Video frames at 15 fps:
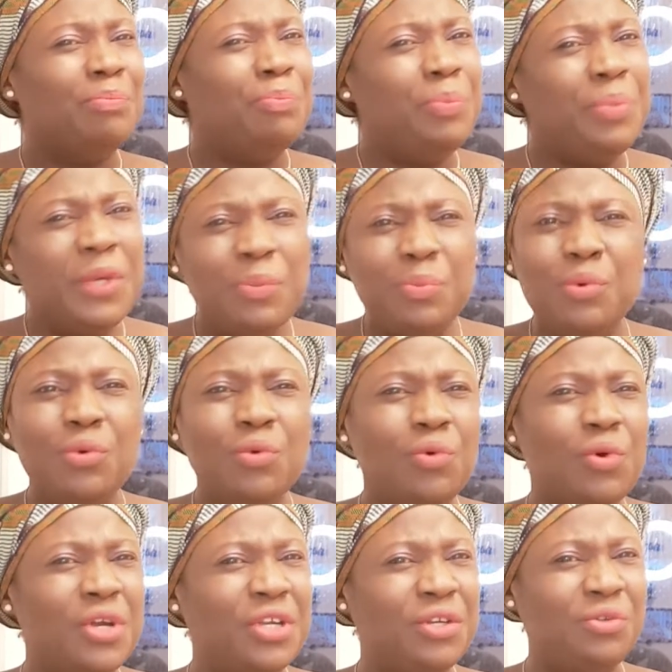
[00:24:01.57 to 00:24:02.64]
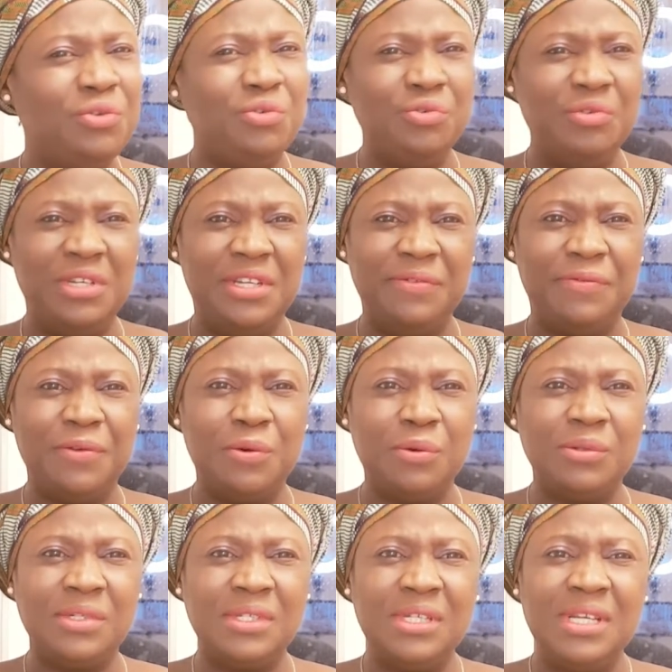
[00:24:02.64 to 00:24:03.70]
people going through
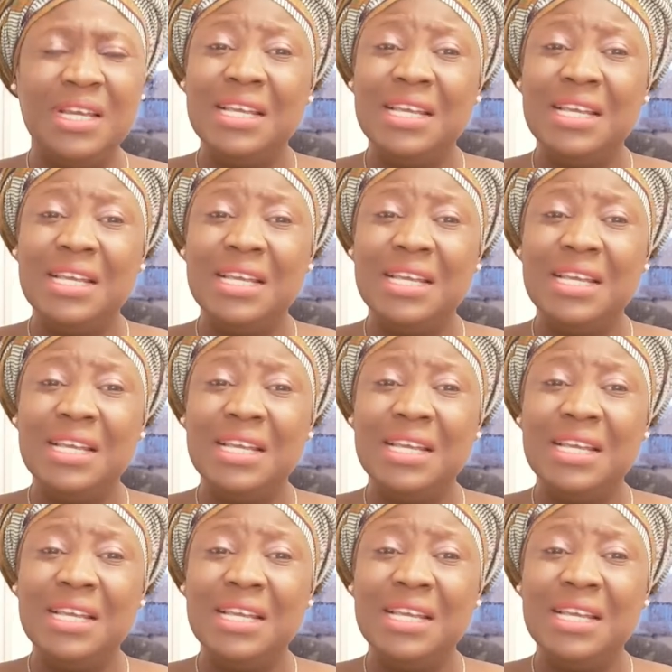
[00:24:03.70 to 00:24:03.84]
divorce.